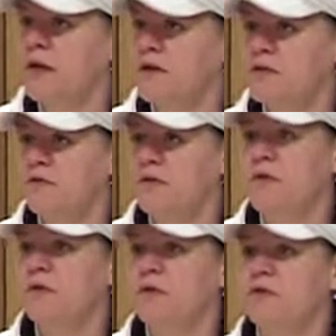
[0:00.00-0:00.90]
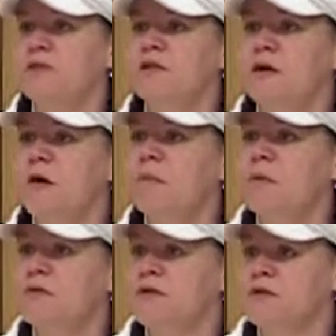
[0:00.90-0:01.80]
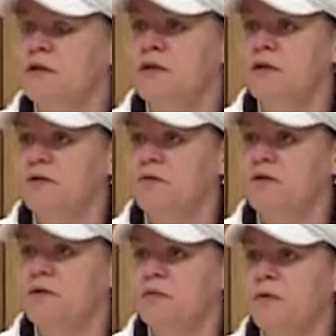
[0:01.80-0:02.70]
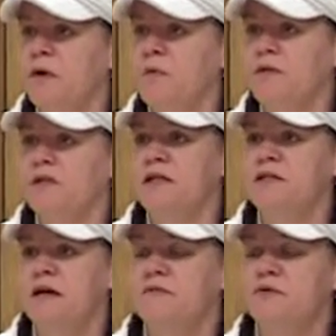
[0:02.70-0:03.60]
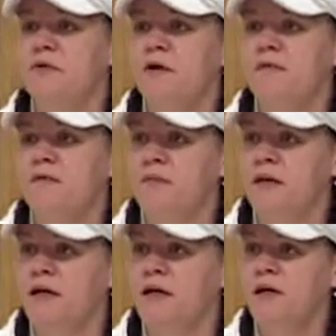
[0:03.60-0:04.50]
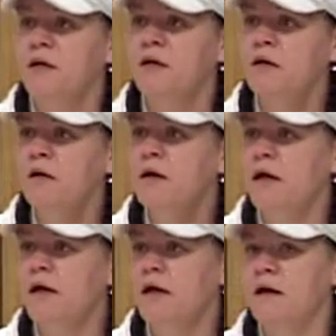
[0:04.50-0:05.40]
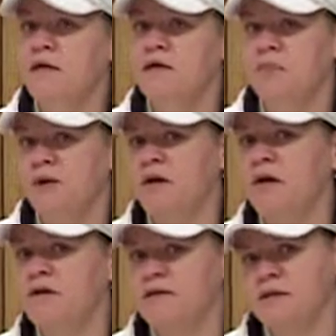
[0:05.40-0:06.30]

like to view those, they are posted on YouTube a couple days after every meeting. And because